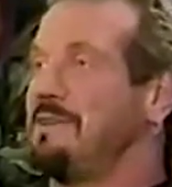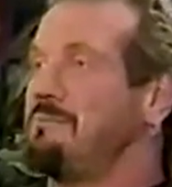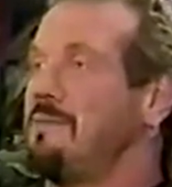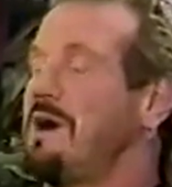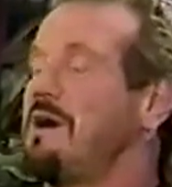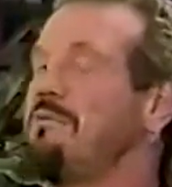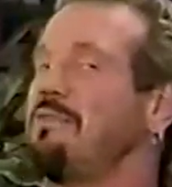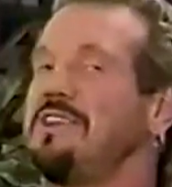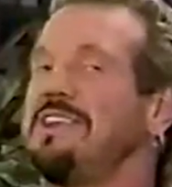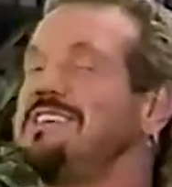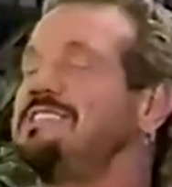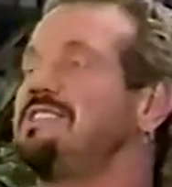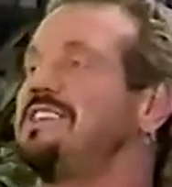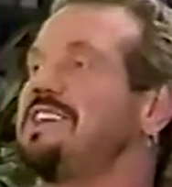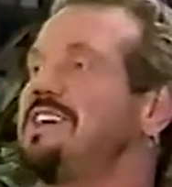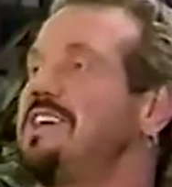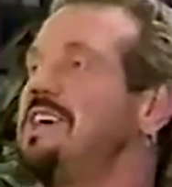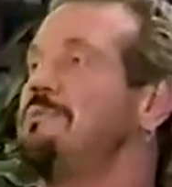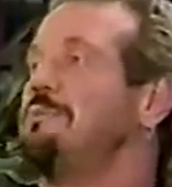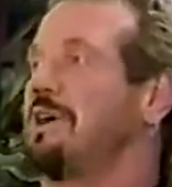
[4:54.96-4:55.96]
Well, this isn't
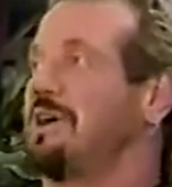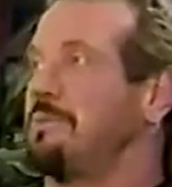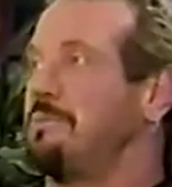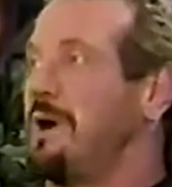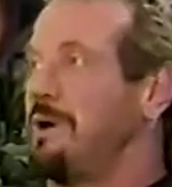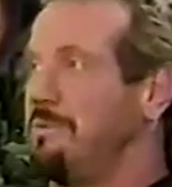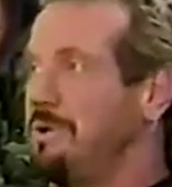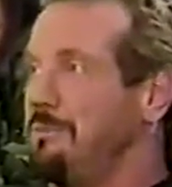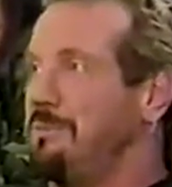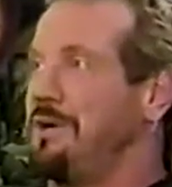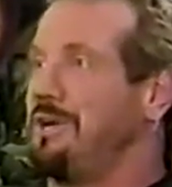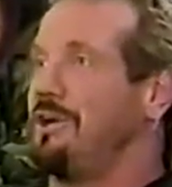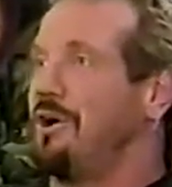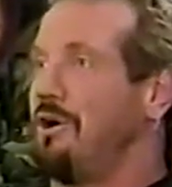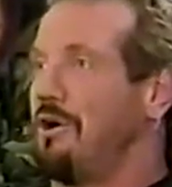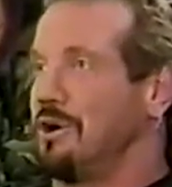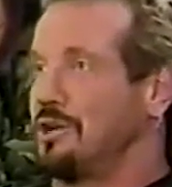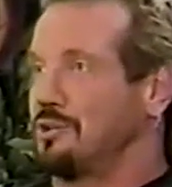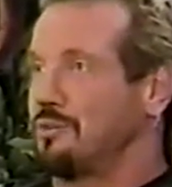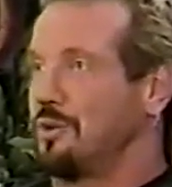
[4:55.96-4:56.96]
a gimmick about me being the
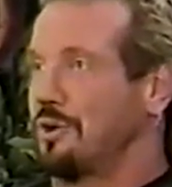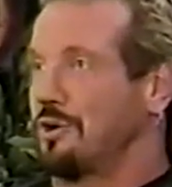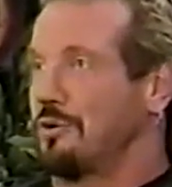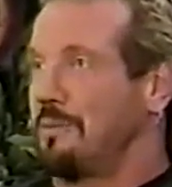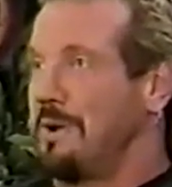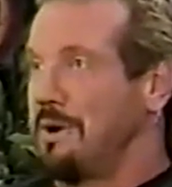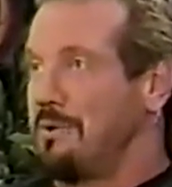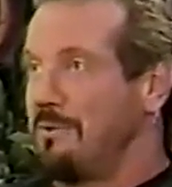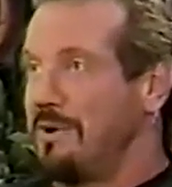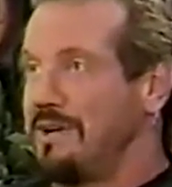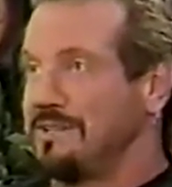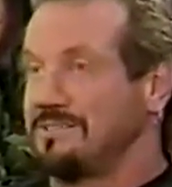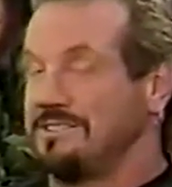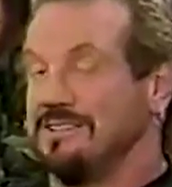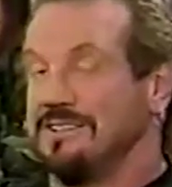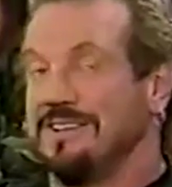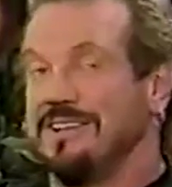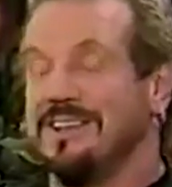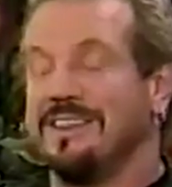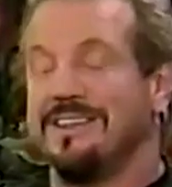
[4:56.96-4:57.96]
hardest worker man in
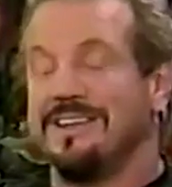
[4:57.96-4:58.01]
wrestling.